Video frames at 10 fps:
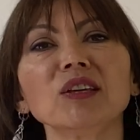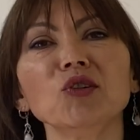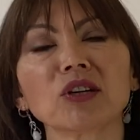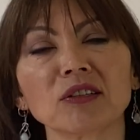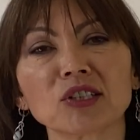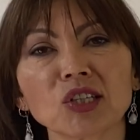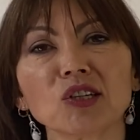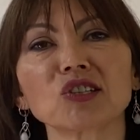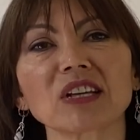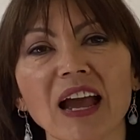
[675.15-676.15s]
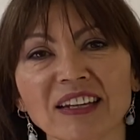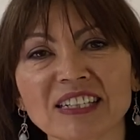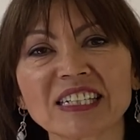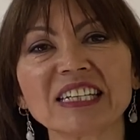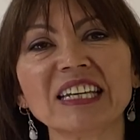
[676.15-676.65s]
you can touch and
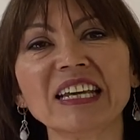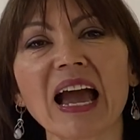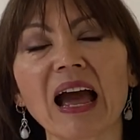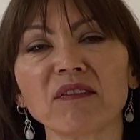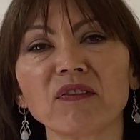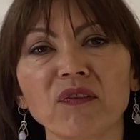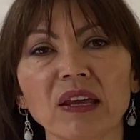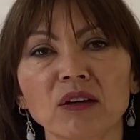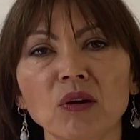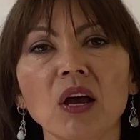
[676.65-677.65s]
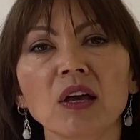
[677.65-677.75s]
see and feel,